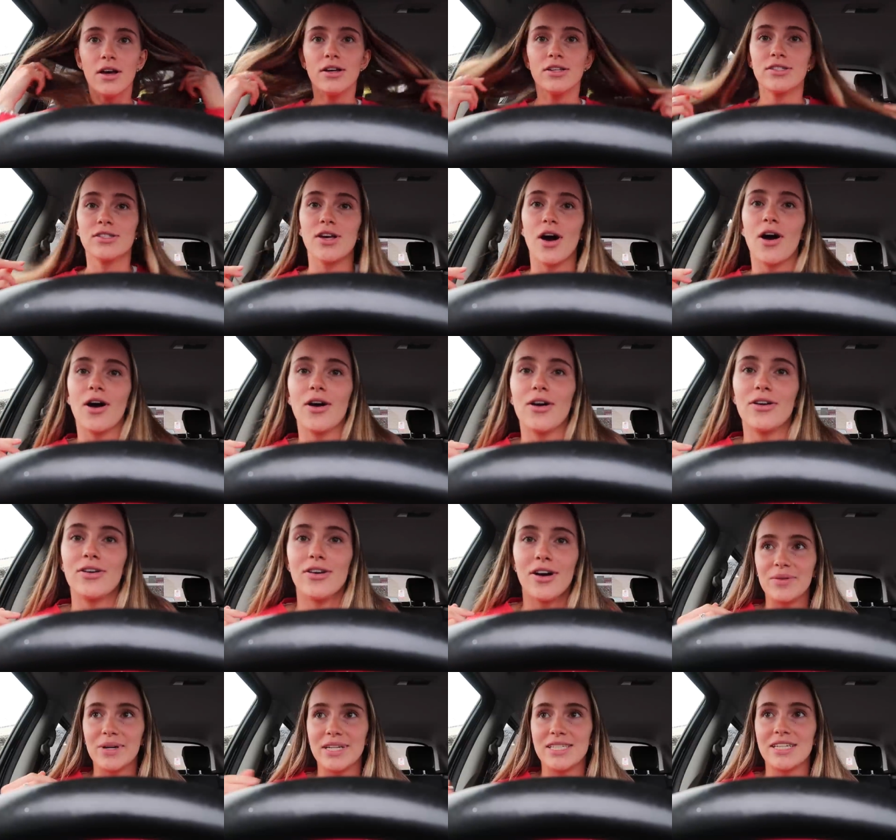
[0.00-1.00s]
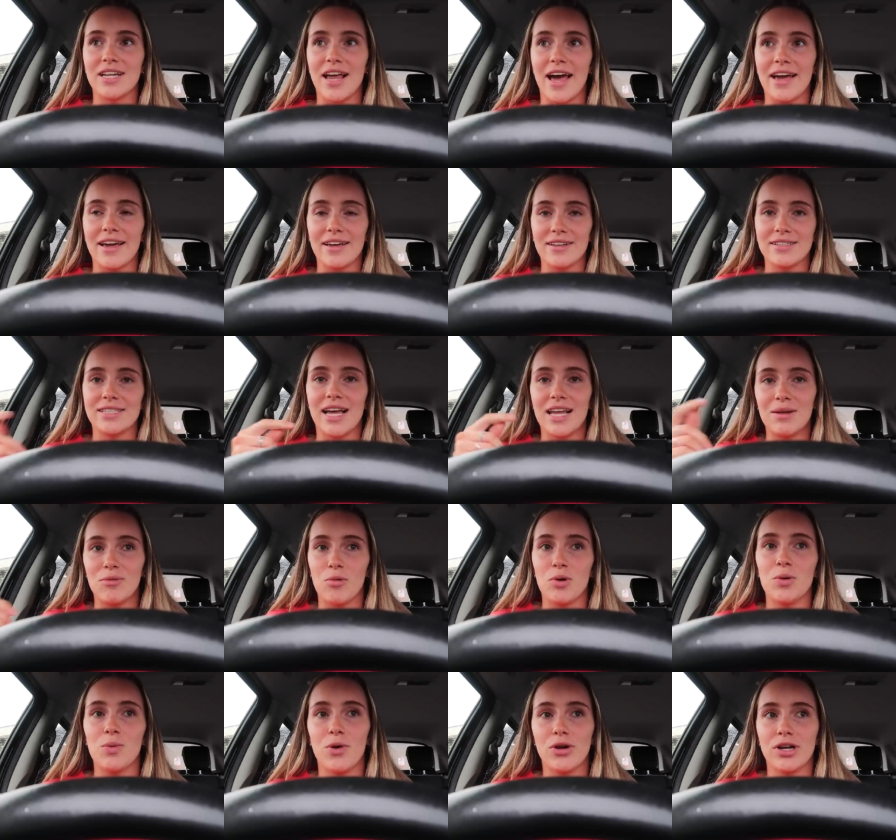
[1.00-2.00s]
So we had to like tell them
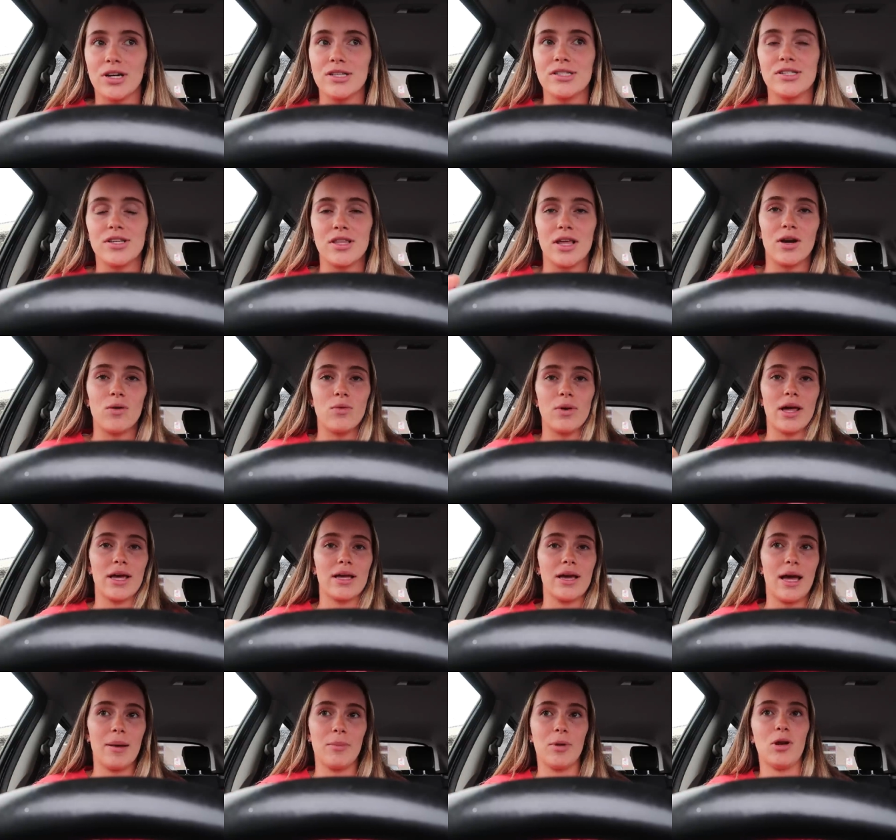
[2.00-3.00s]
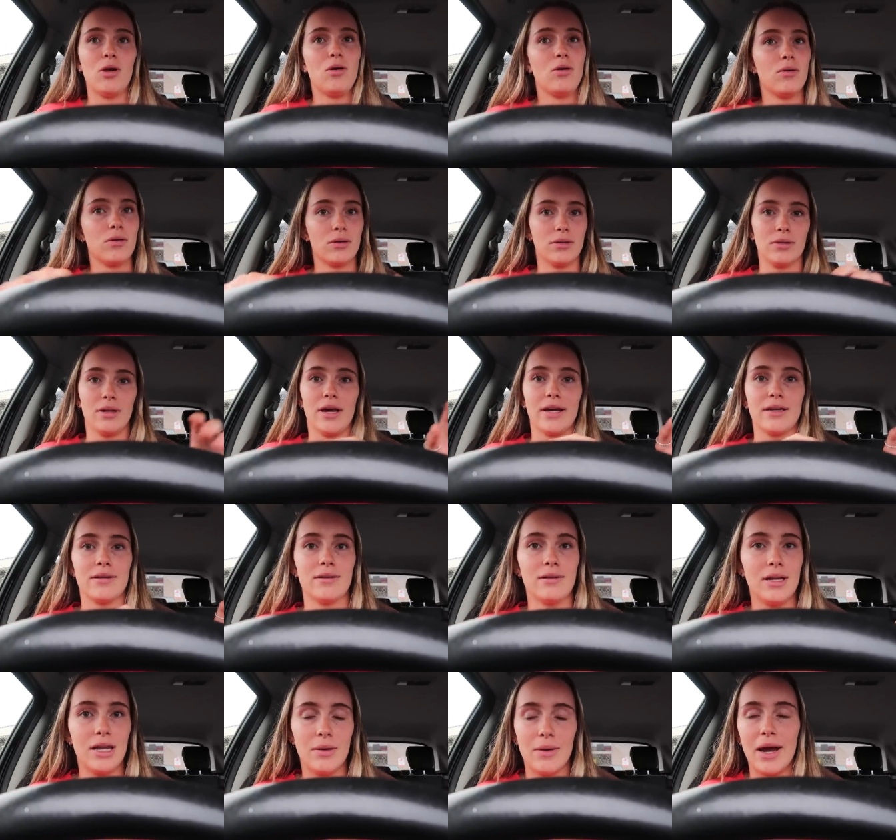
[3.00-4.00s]
what we wanted, so they all like came along, and
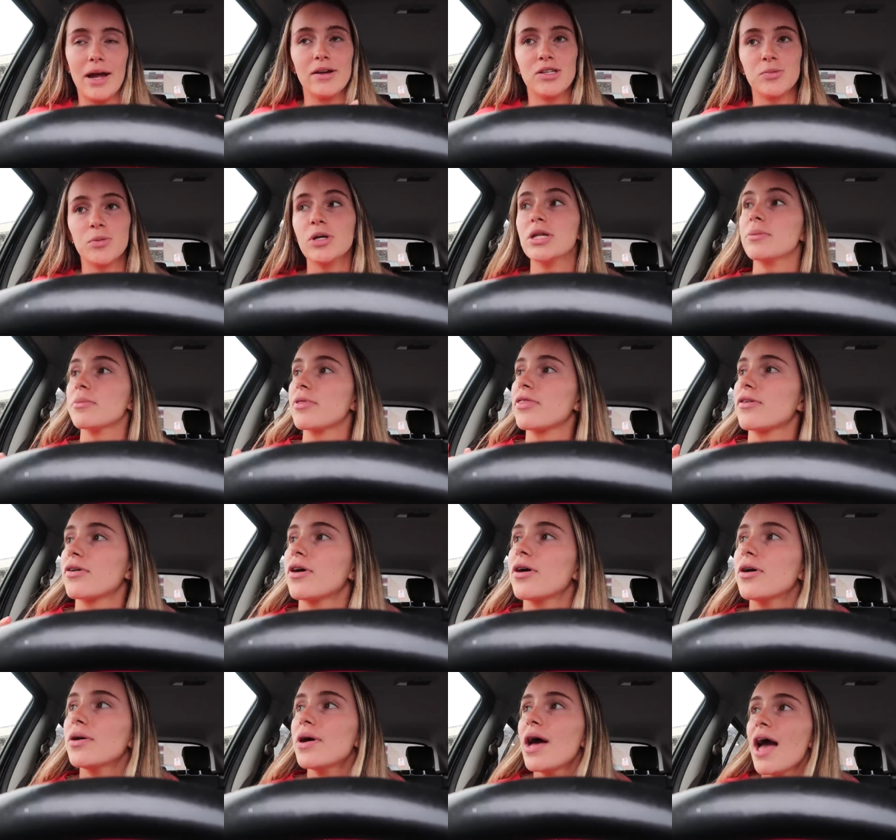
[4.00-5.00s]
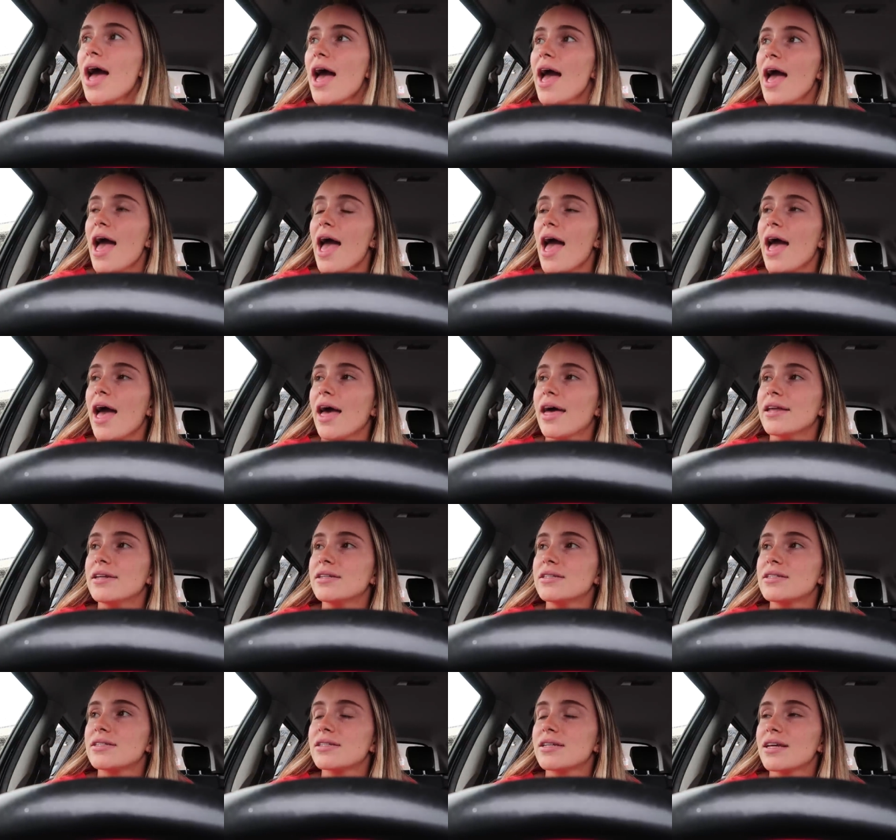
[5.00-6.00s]
like, anyway, he was putting them through.
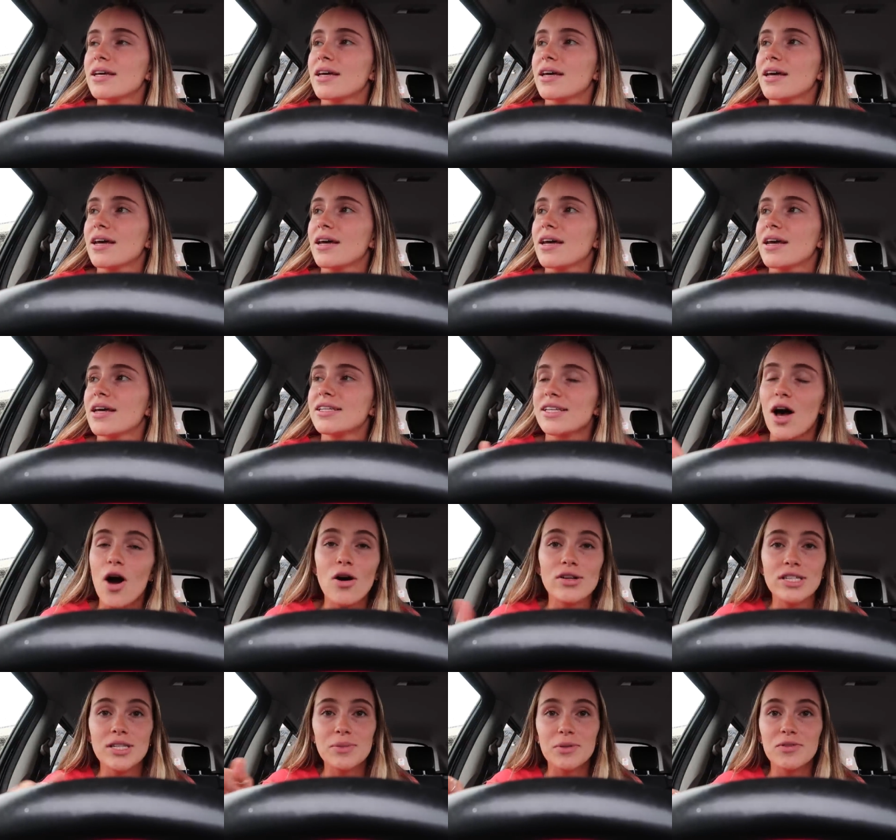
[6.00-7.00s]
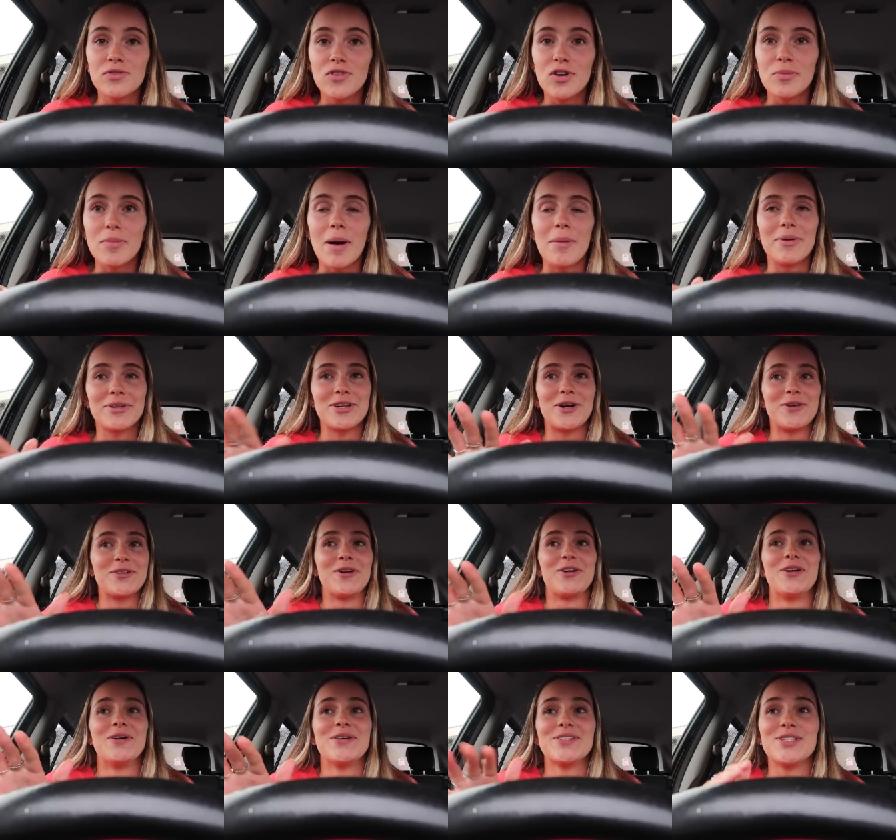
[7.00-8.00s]
And he's like, oh, is this one for your mum? I was like, oh,
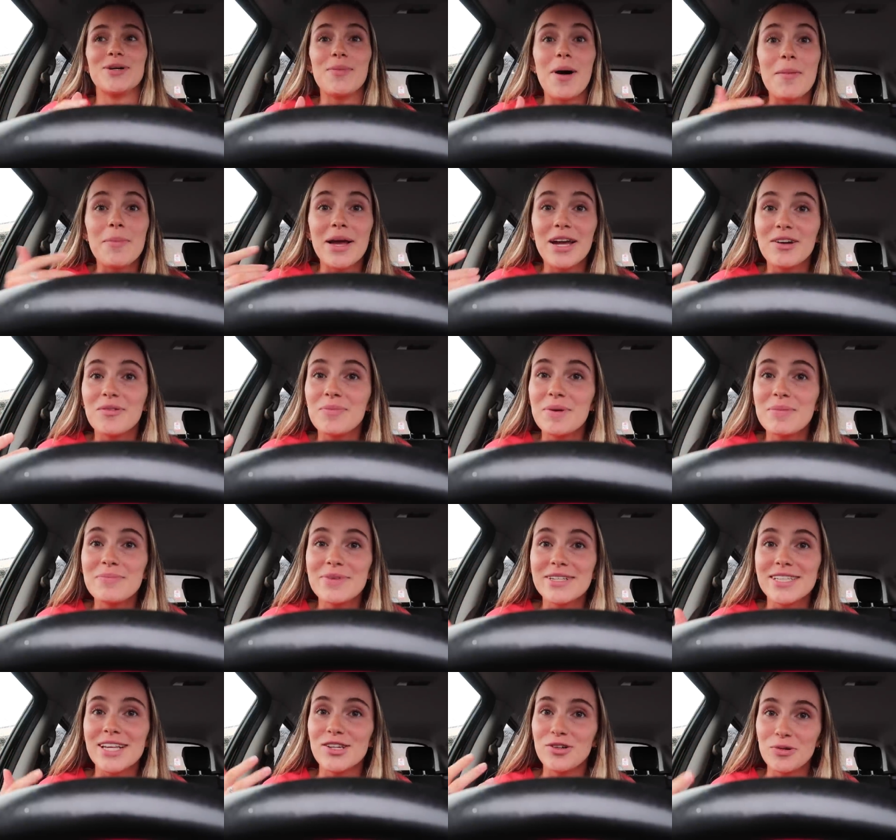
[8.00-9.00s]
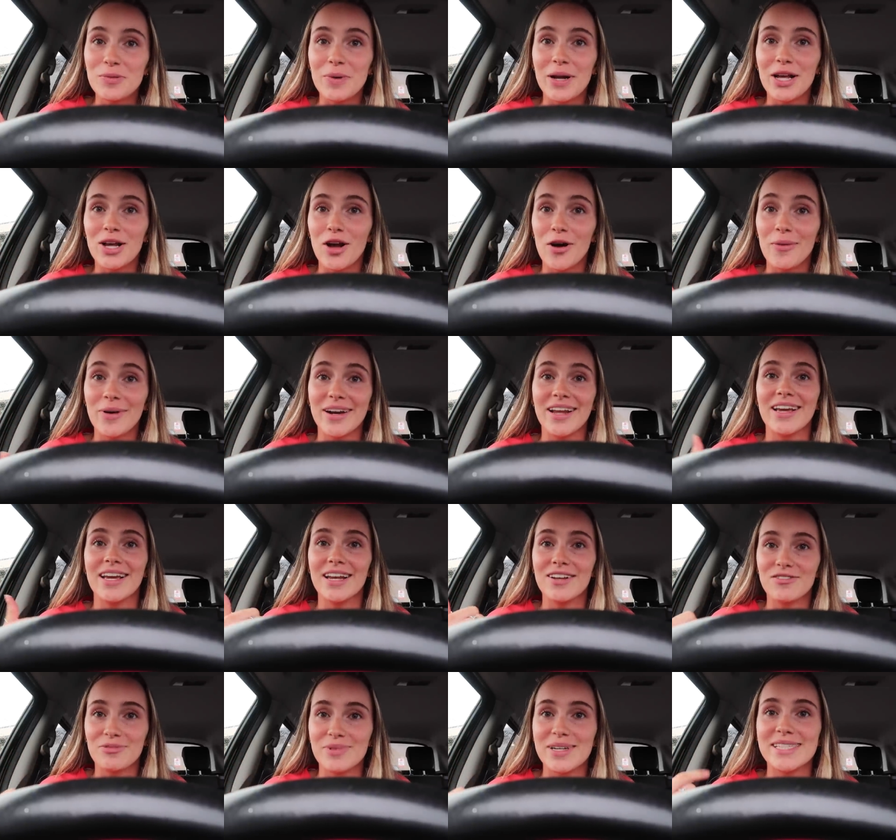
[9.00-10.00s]
no, it's not mine. But he remembers that normally when I go in, I get
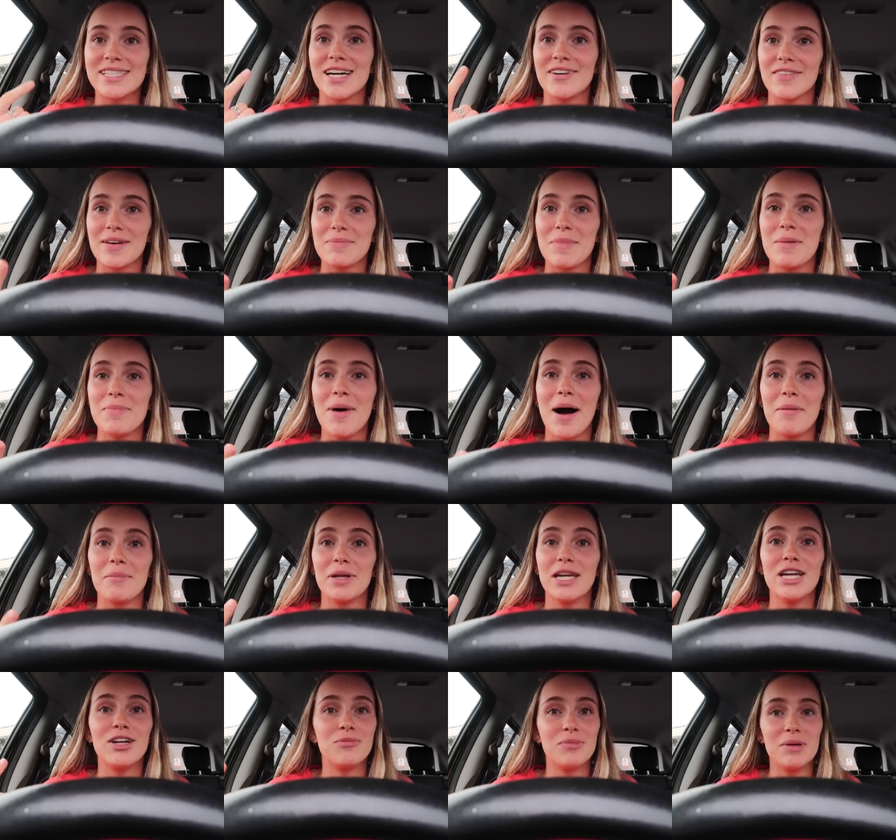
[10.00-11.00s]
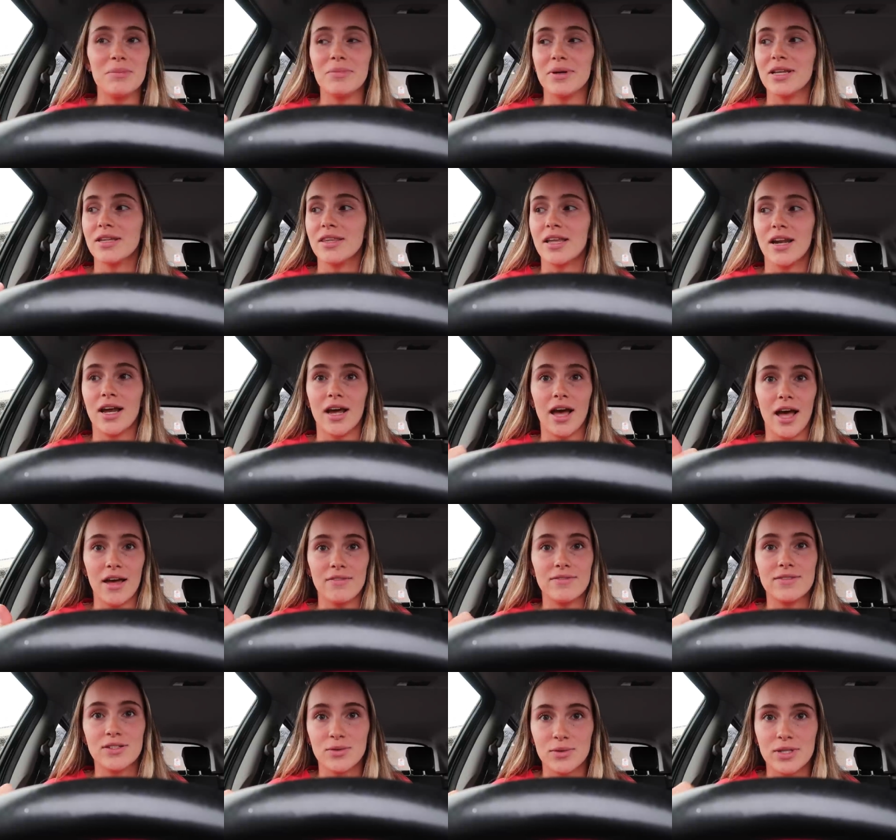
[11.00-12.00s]
it for myself and my mum. And he remembered that I
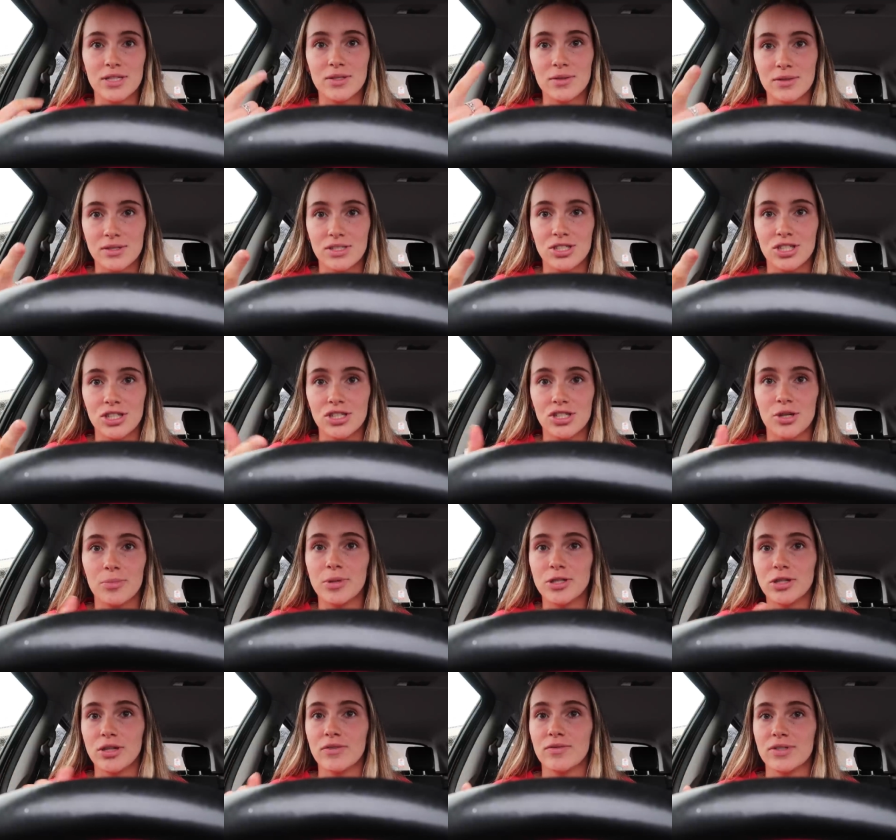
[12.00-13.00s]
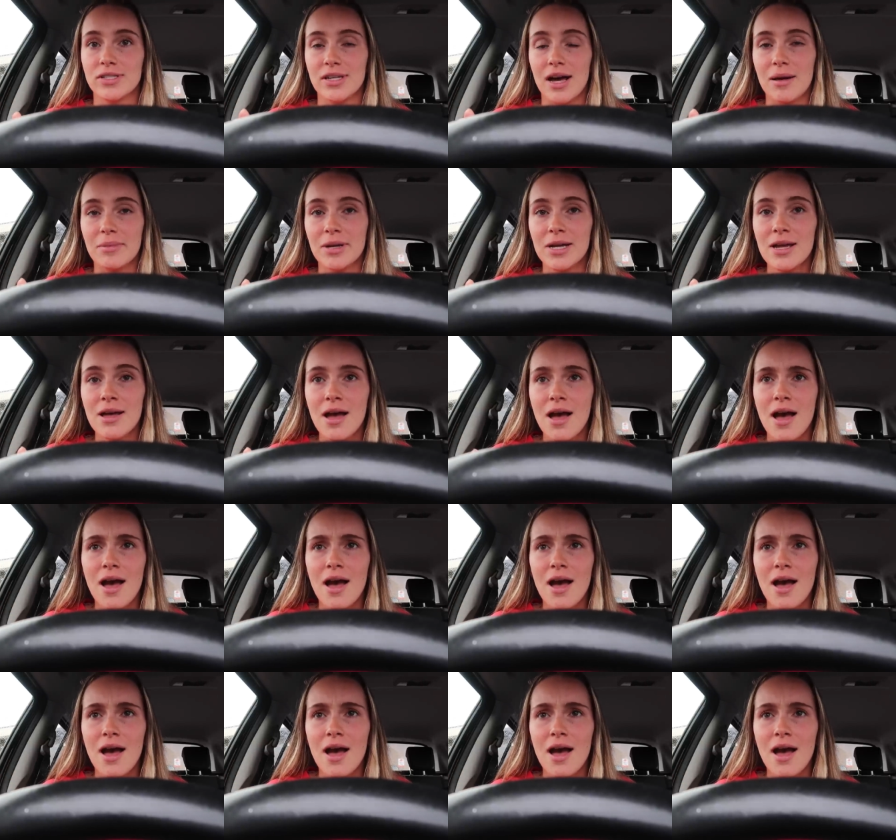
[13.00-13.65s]
have soy sauce and ginger, but don't have wasabi.